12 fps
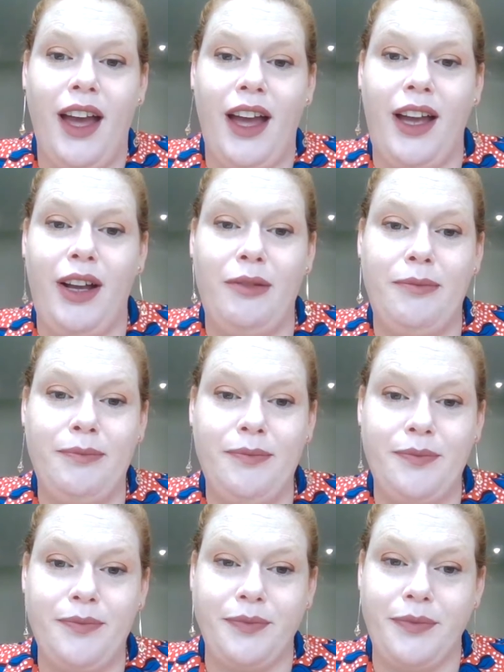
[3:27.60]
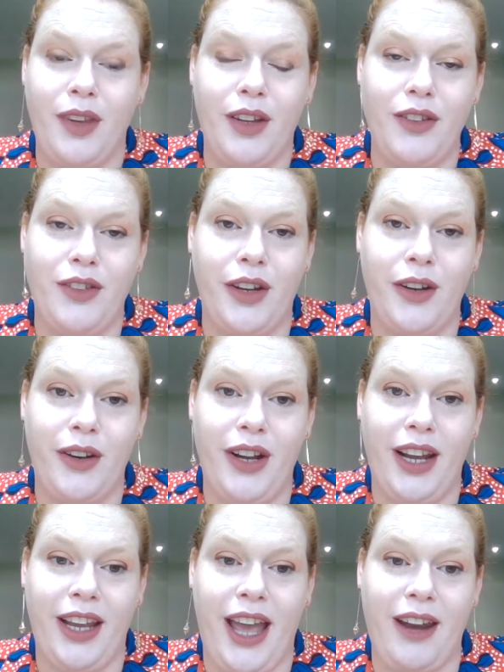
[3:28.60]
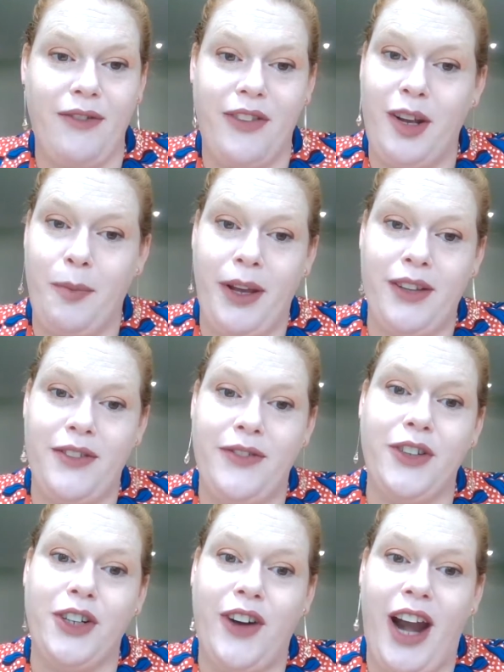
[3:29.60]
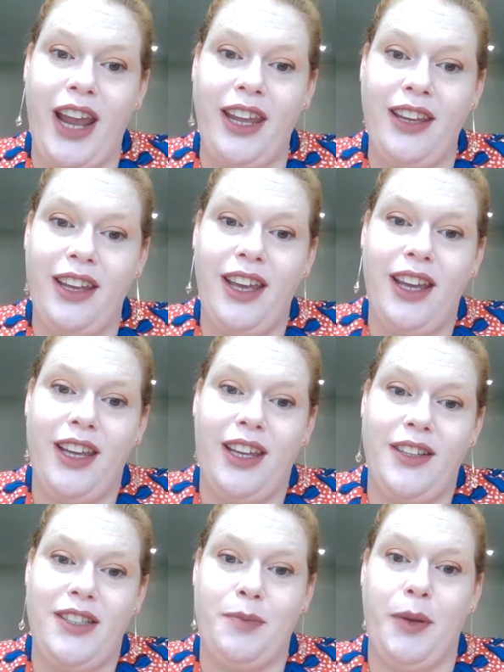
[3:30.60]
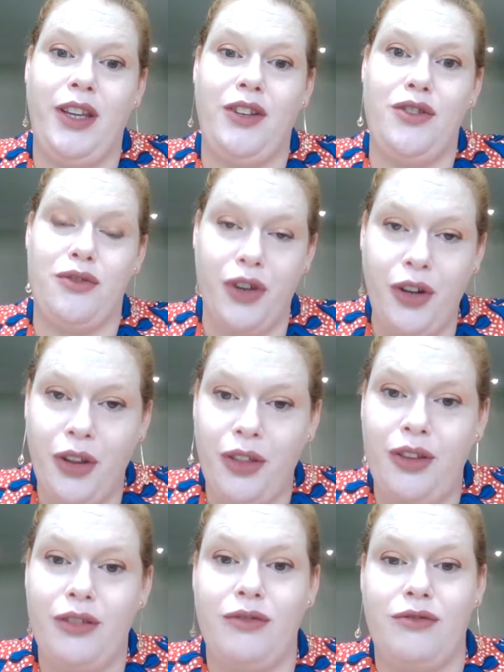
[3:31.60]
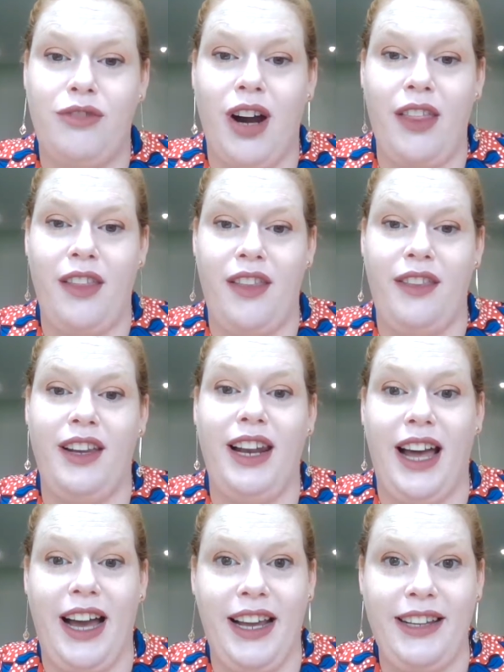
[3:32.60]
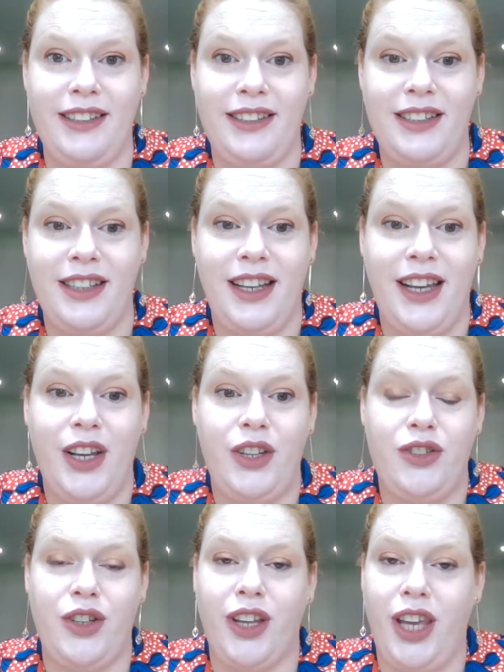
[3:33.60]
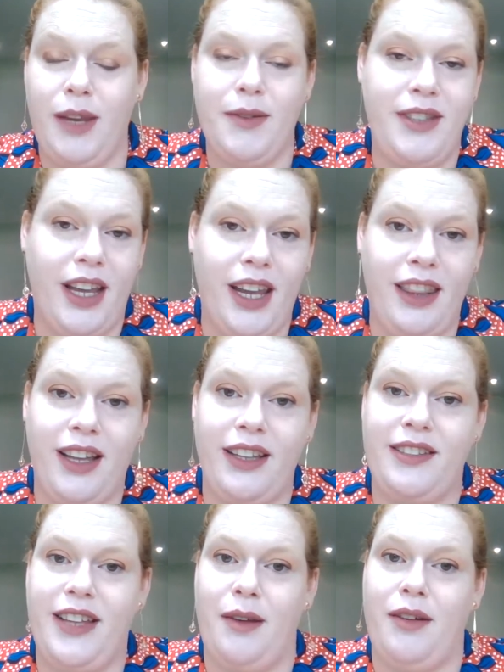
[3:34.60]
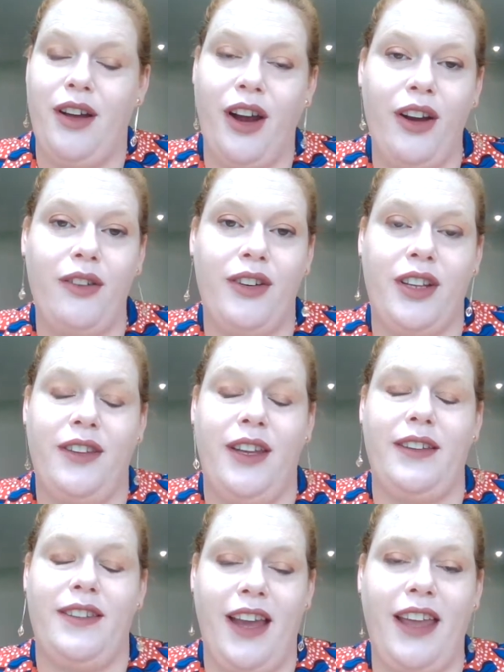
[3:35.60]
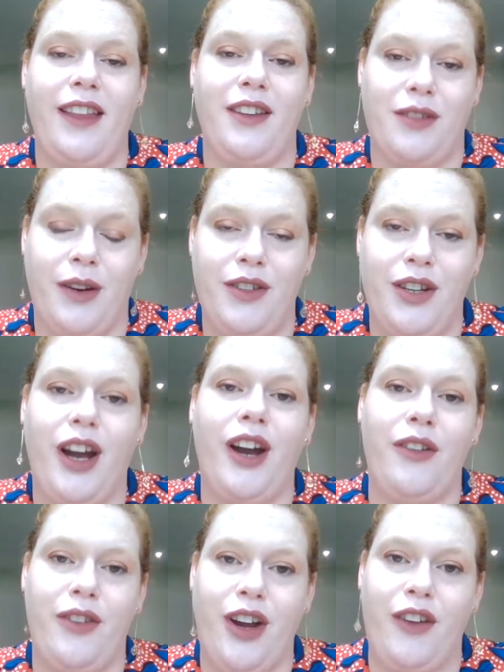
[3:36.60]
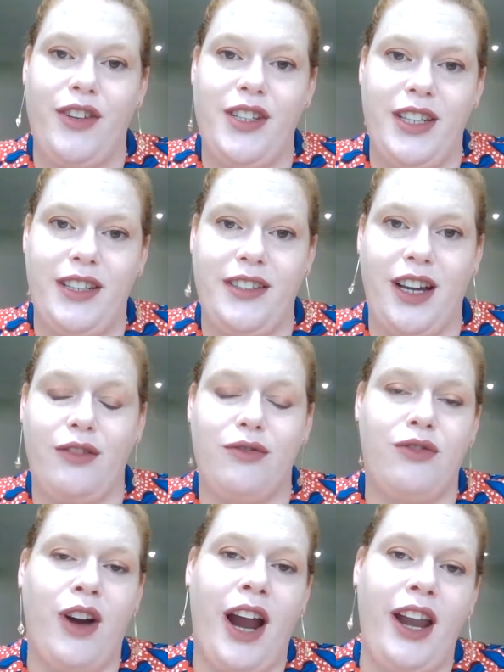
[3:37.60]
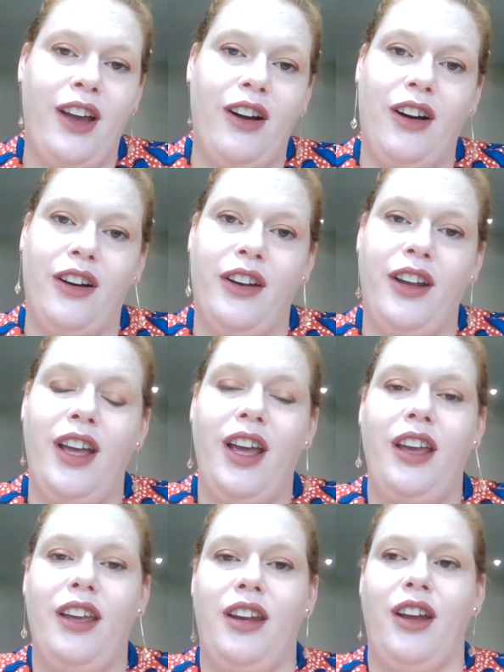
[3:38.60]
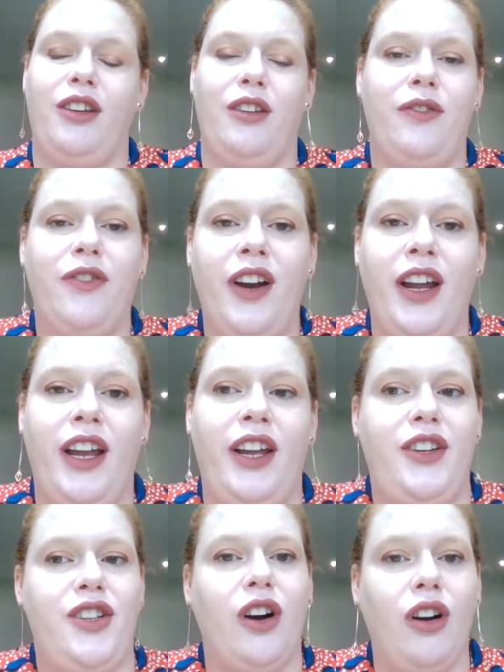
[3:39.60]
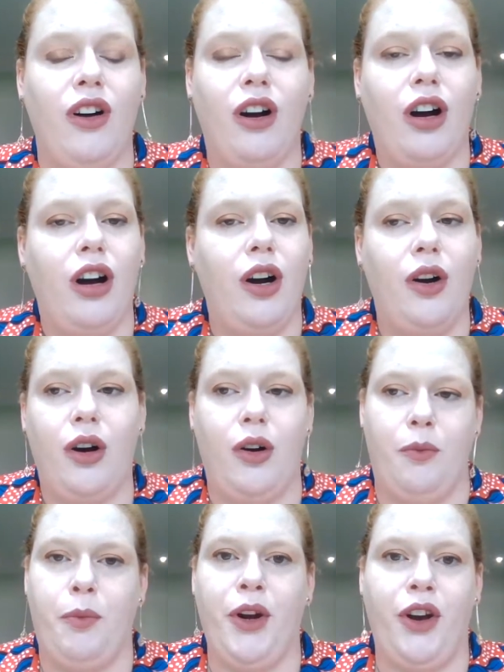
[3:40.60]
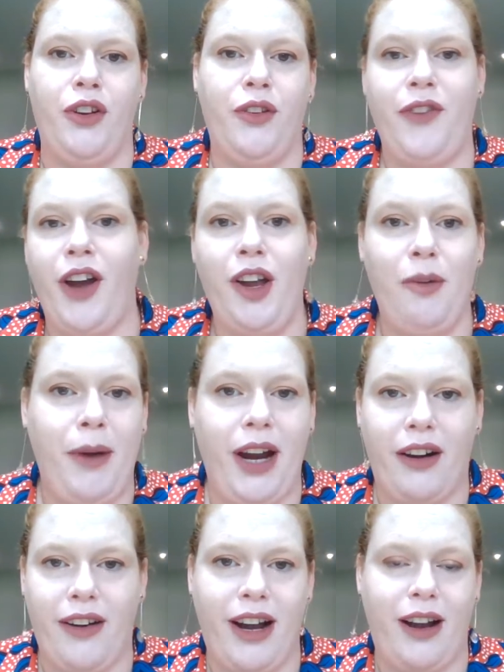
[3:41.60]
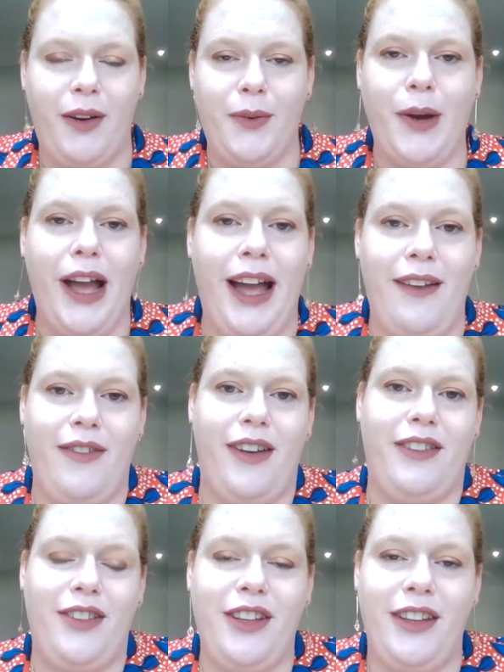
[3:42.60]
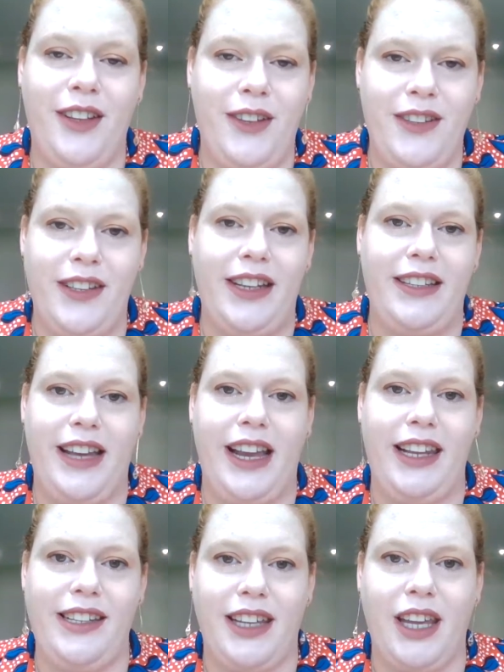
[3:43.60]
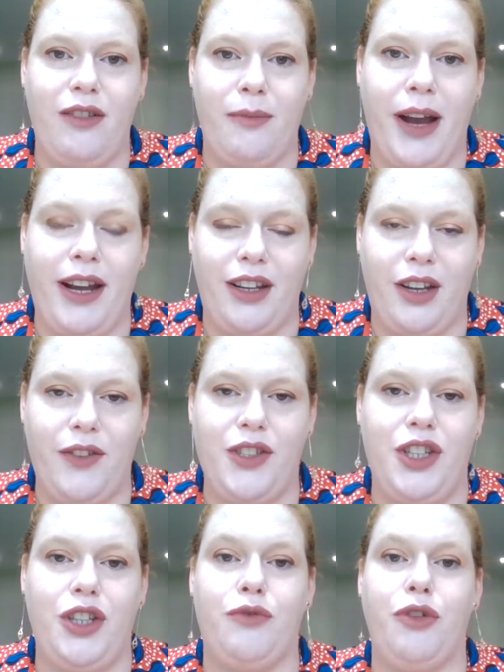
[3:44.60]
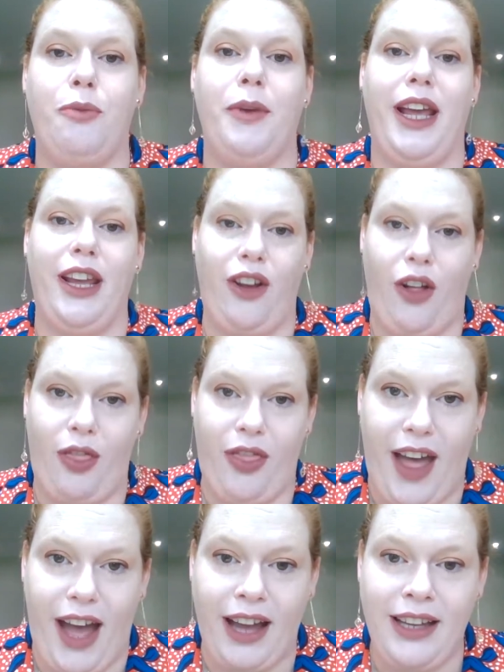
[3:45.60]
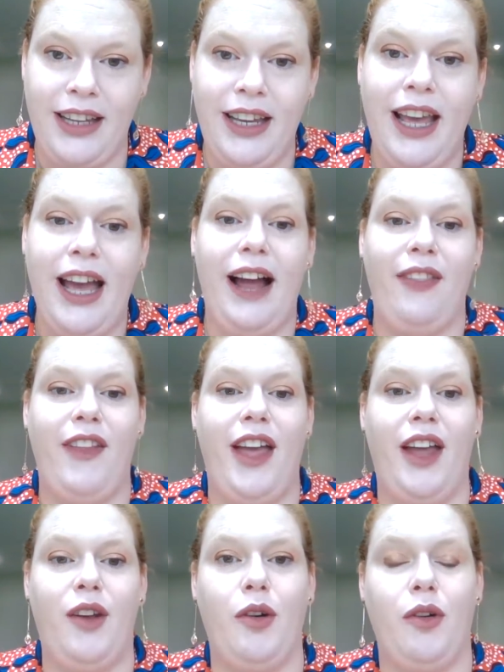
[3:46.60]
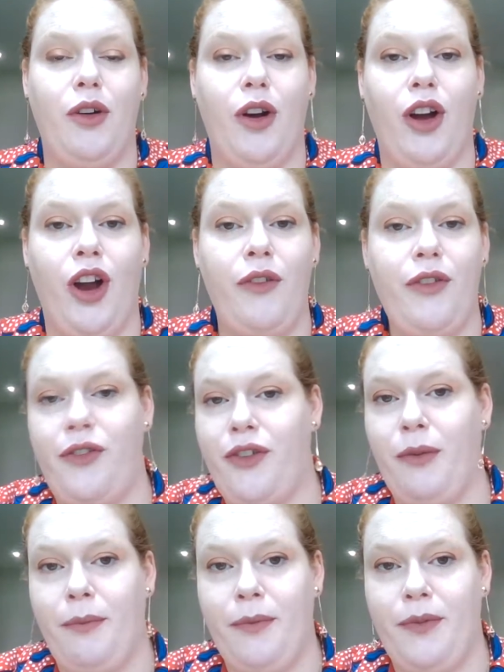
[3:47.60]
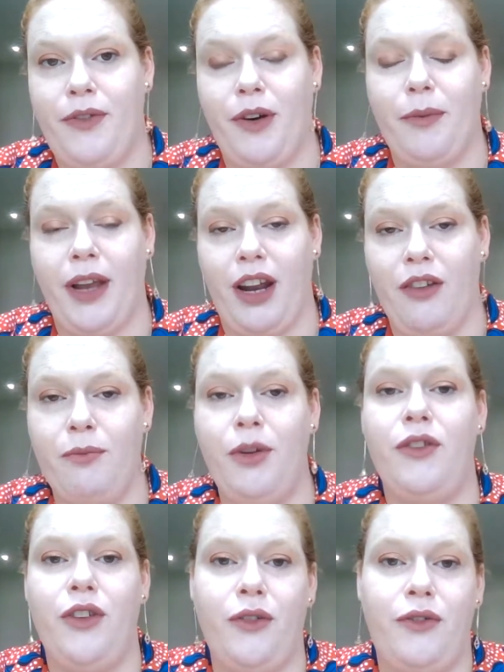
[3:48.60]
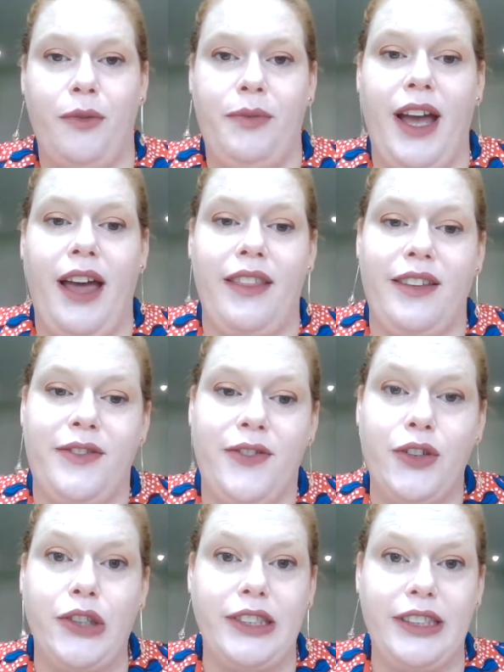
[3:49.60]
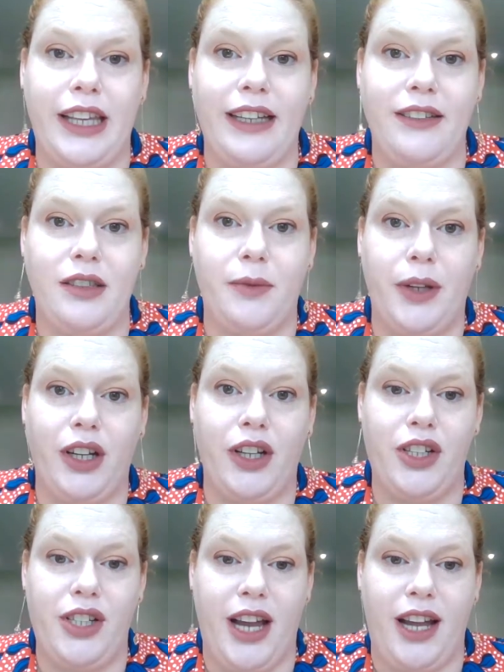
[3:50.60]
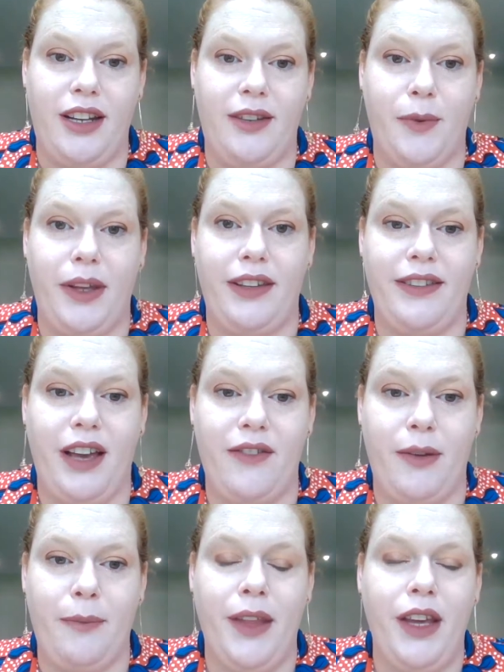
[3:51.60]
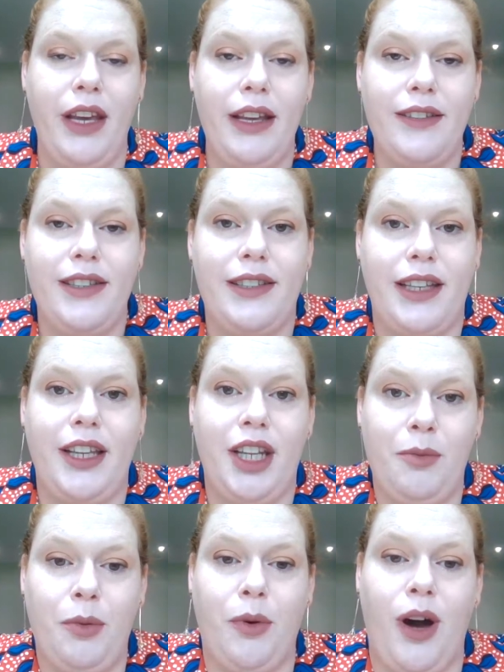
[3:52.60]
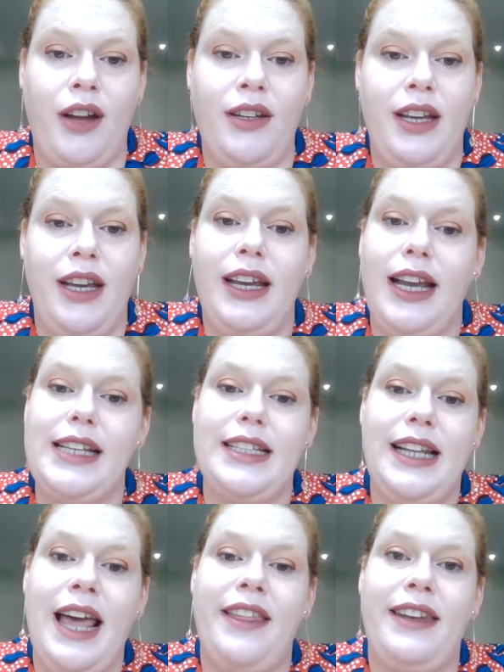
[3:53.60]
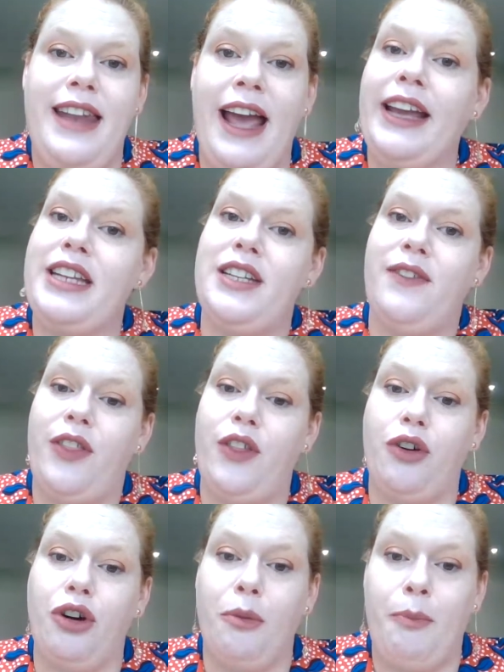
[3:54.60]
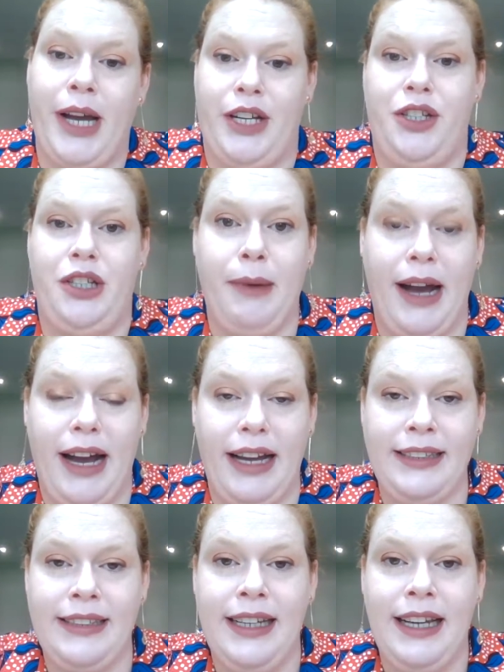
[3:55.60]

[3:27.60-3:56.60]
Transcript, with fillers: Um, so again, Philippians 4a, speak truth rather than the lies. So keep saying that statement over, keep saying that scripture over and over to yourself. Write it on, you know, your fridge or put it on your phone background, whatever, something that you see daily to keep reminding you. So you're ruminating on that. And then over from from kind of moving on from that, there's four skills that we got shared in week seven. So skill number one is let the negative thought pass you by.